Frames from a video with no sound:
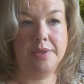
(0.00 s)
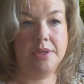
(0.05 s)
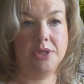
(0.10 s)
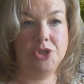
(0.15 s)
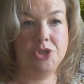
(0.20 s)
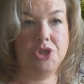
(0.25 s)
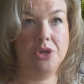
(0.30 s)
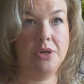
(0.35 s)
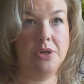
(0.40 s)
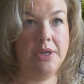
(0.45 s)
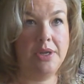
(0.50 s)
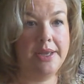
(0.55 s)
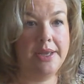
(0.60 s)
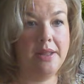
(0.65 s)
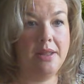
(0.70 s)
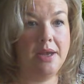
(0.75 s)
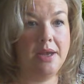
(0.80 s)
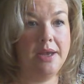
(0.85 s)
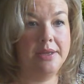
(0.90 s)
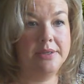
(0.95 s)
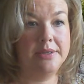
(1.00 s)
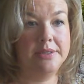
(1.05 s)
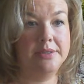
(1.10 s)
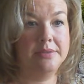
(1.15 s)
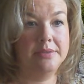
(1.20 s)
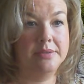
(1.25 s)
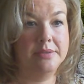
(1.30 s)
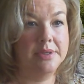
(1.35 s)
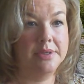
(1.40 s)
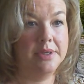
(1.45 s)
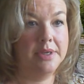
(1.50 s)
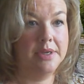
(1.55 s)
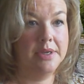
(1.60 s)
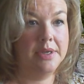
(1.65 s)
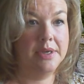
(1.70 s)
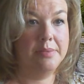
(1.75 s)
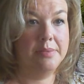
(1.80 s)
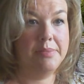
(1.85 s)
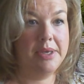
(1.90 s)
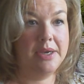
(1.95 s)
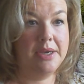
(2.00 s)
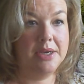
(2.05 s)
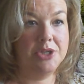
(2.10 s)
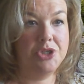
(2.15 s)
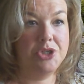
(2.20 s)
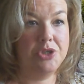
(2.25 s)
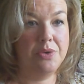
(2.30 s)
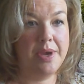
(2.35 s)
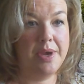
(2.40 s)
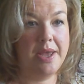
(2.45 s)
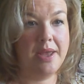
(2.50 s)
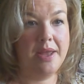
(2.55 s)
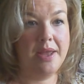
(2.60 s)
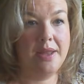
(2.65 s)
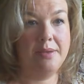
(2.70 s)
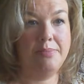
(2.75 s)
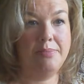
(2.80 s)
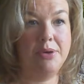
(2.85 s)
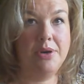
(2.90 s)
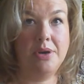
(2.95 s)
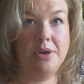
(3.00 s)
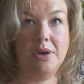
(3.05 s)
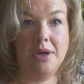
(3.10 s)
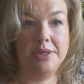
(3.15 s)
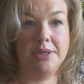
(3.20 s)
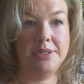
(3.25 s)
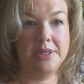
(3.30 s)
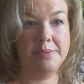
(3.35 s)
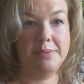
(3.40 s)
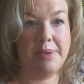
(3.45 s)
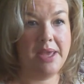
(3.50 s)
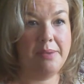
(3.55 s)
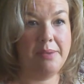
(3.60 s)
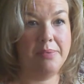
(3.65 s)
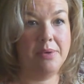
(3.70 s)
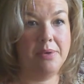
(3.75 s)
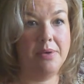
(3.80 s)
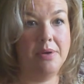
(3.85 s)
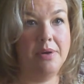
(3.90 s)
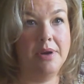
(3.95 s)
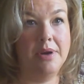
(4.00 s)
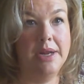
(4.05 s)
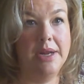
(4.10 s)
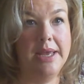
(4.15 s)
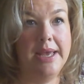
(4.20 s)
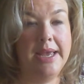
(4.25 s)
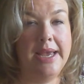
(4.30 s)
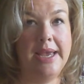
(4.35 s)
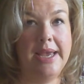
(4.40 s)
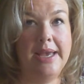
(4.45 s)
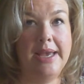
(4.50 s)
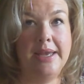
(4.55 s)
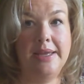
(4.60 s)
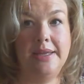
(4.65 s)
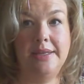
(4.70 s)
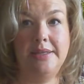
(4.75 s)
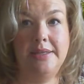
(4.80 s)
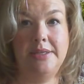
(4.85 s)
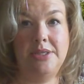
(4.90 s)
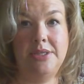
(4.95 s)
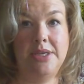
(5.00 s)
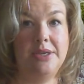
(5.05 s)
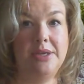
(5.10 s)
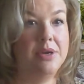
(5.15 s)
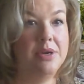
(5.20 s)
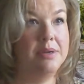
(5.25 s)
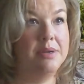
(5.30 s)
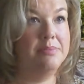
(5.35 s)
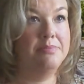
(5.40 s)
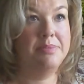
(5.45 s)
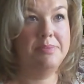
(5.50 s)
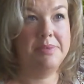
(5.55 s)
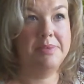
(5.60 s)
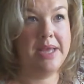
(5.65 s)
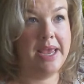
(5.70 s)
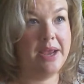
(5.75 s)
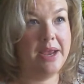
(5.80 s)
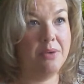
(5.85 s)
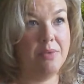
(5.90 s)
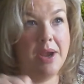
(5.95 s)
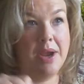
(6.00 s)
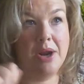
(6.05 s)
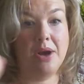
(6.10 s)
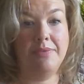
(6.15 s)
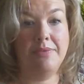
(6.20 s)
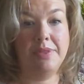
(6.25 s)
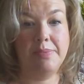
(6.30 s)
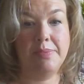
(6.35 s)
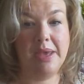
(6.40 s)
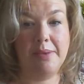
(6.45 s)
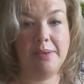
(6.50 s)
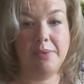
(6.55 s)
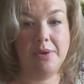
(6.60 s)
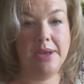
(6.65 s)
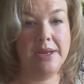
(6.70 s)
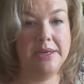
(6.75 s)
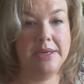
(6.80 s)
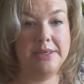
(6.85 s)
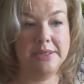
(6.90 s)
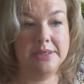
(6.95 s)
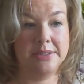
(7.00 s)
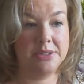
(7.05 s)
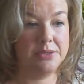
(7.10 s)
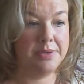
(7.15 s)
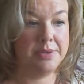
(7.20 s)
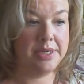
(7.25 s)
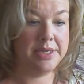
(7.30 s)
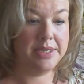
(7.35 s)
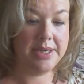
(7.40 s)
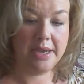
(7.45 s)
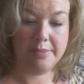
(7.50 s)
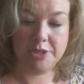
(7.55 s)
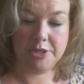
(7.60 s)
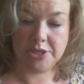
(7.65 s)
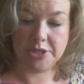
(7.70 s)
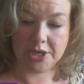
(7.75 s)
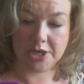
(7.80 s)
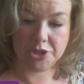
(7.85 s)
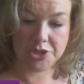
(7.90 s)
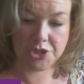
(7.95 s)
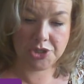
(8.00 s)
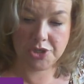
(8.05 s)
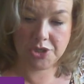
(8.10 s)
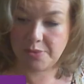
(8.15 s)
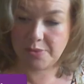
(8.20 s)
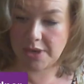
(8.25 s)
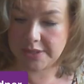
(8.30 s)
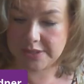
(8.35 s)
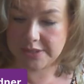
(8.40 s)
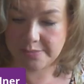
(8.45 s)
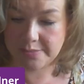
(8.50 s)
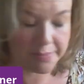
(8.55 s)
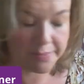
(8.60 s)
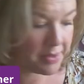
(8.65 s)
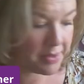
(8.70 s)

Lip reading: journaling a lot, because you can put it onto the paper and you can take it right off the paper and it doesn't do any damage. I actually should have brought some up